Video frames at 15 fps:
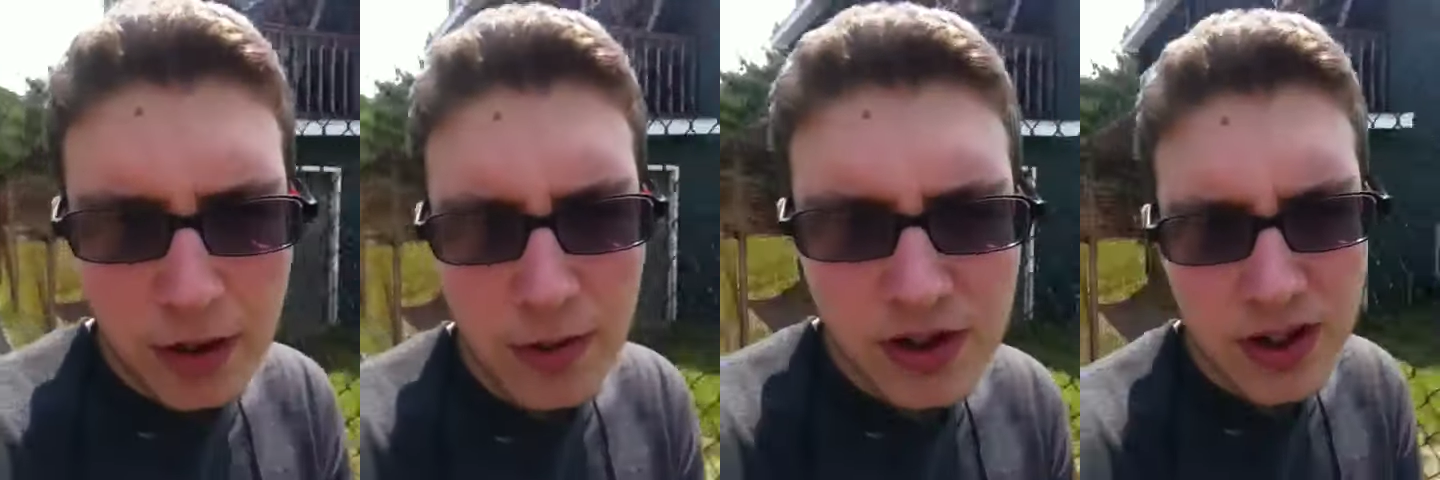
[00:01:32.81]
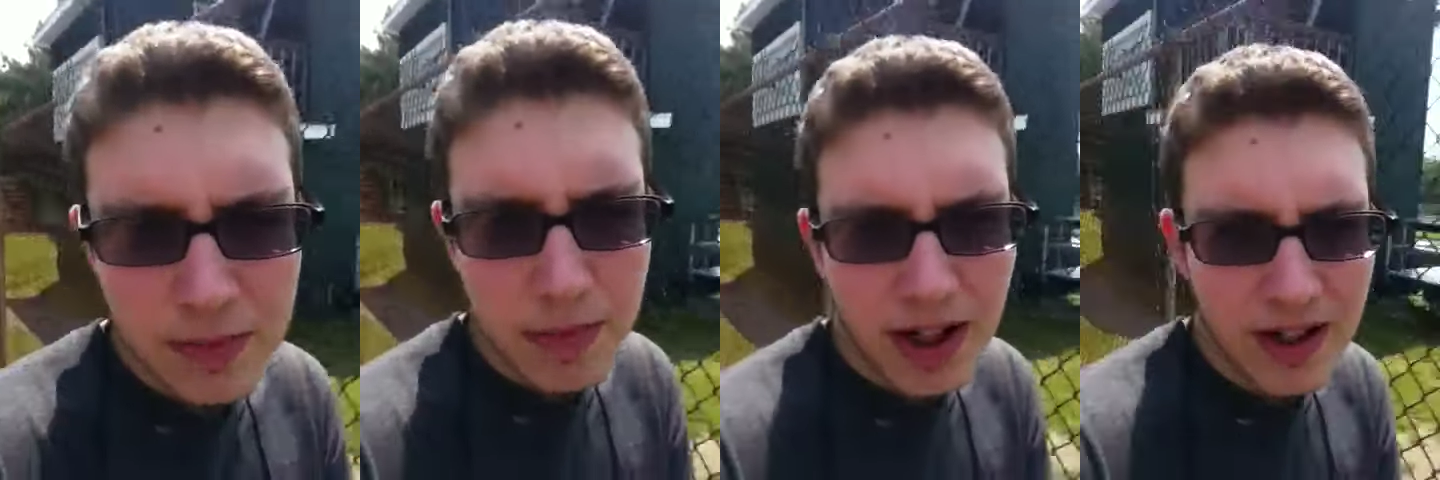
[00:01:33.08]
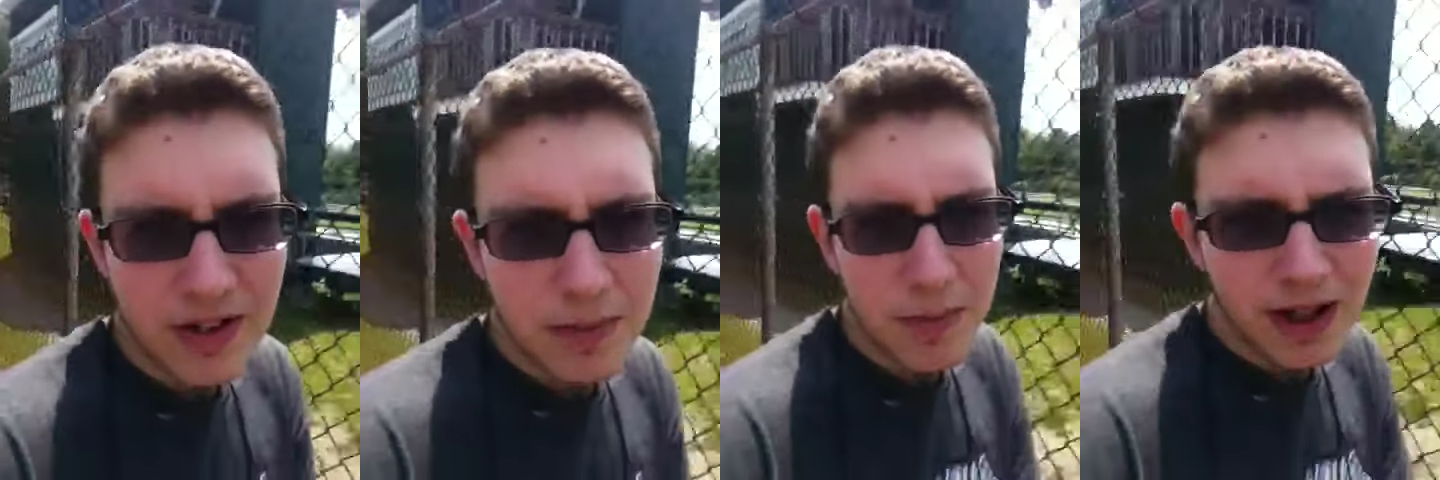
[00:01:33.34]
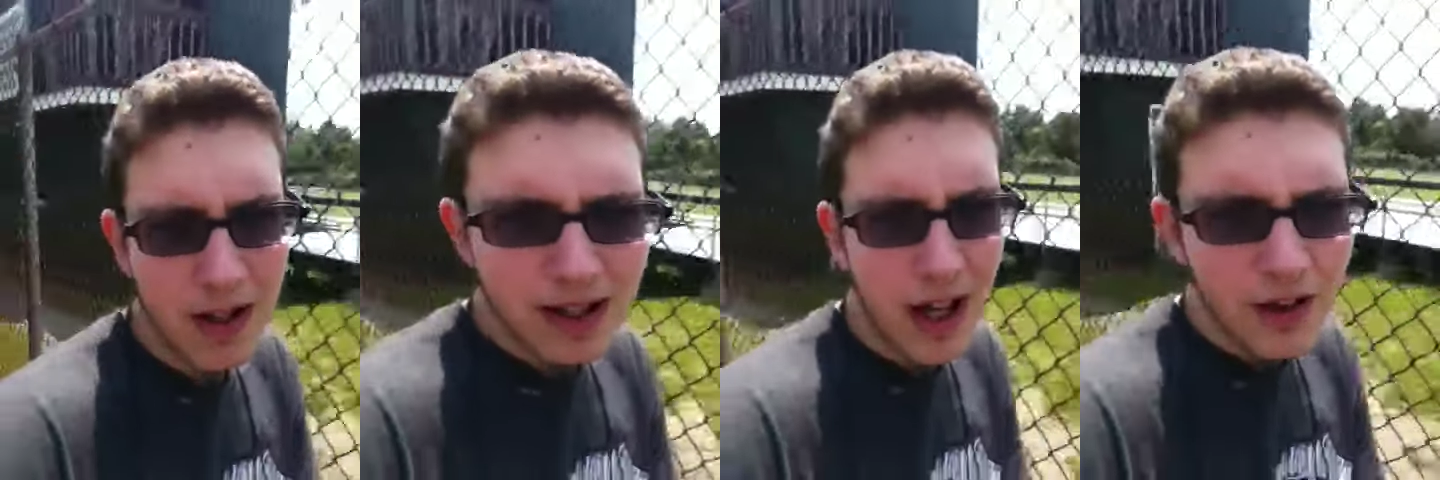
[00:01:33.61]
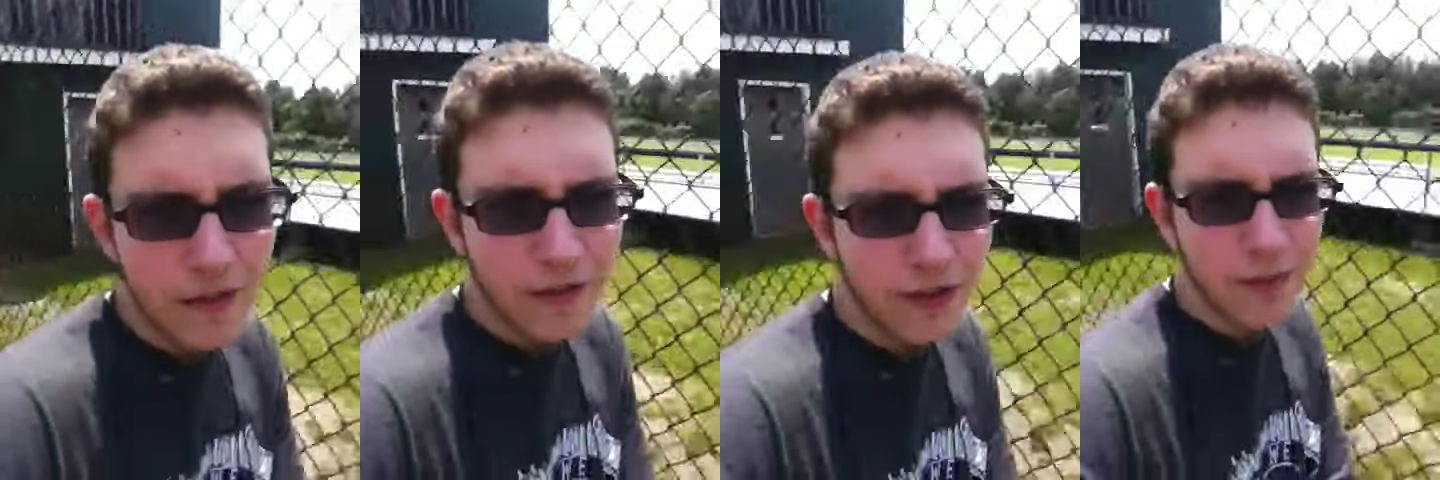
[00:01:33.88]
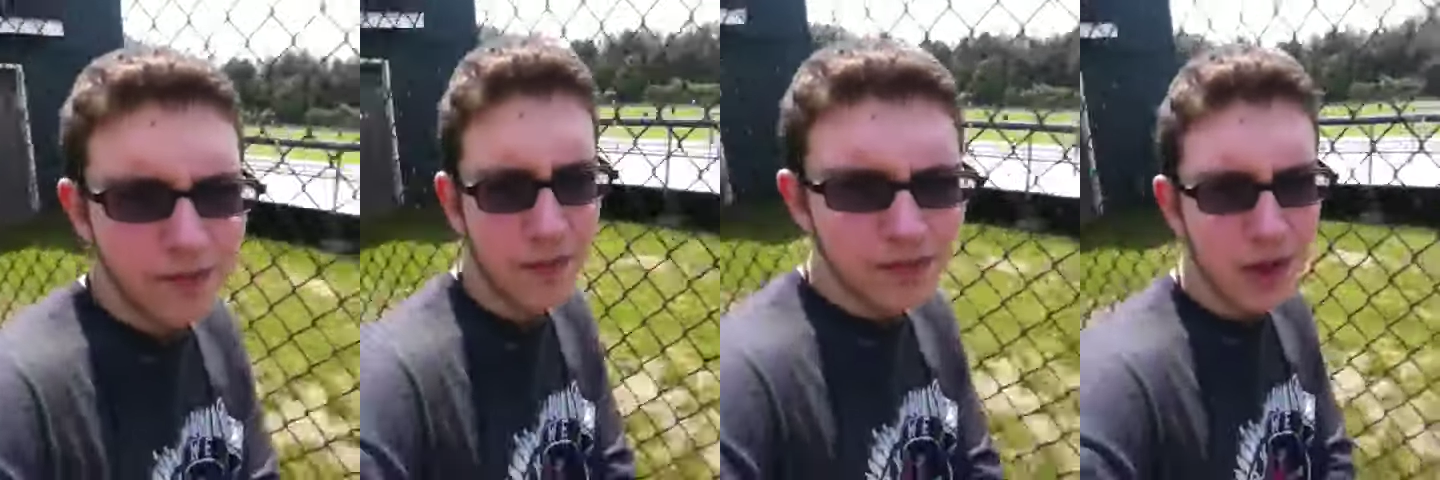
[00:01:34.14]
who has impacted my
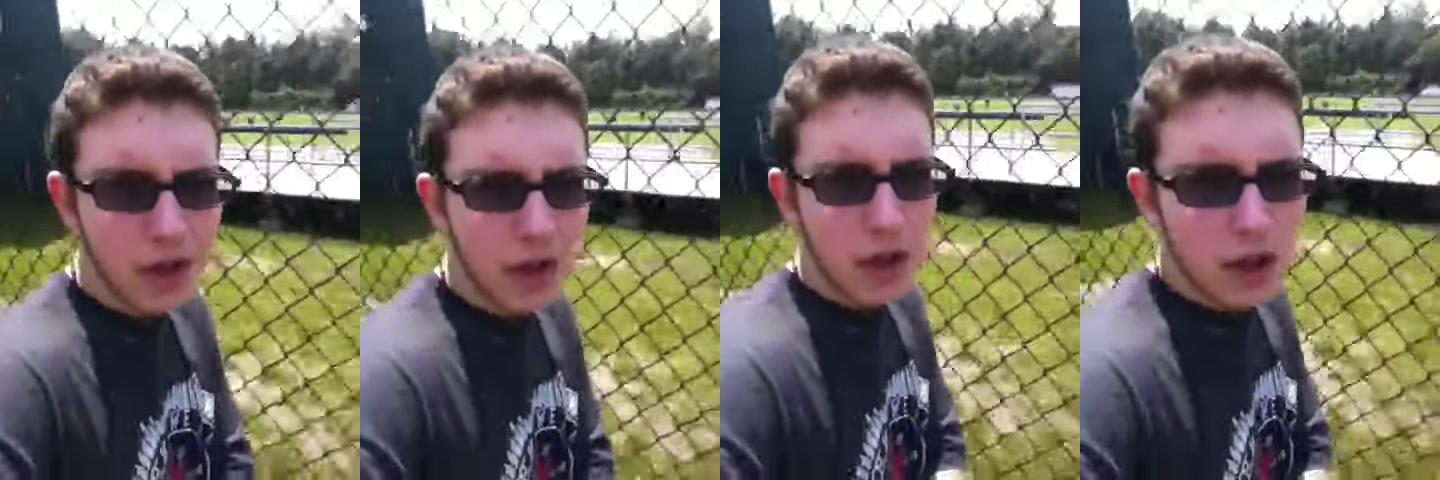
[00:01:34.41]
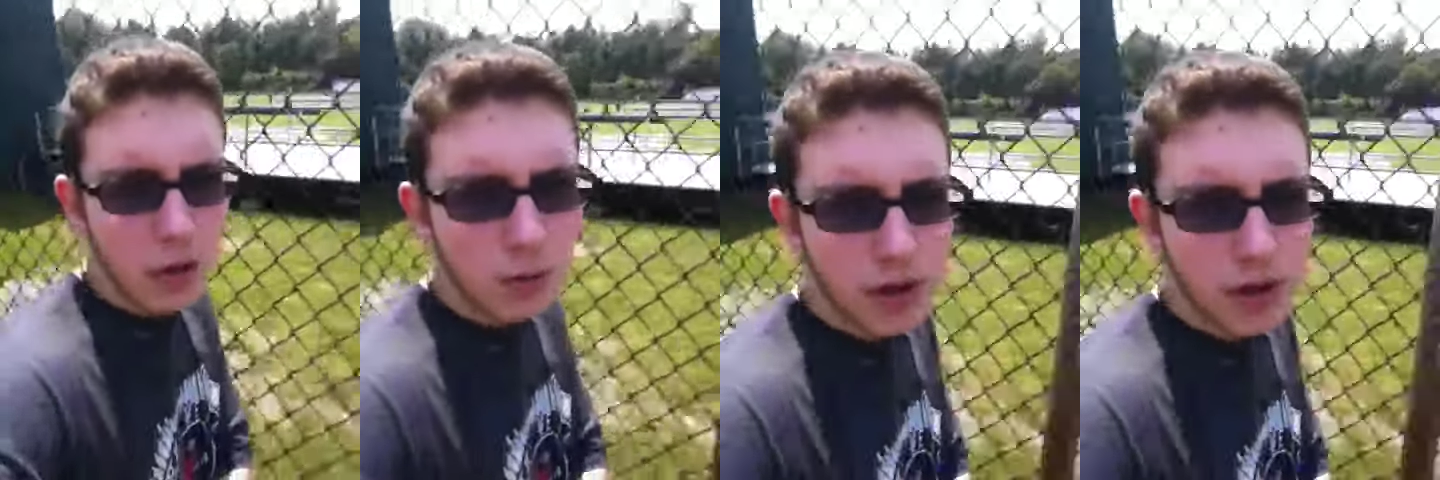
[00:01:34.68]
life.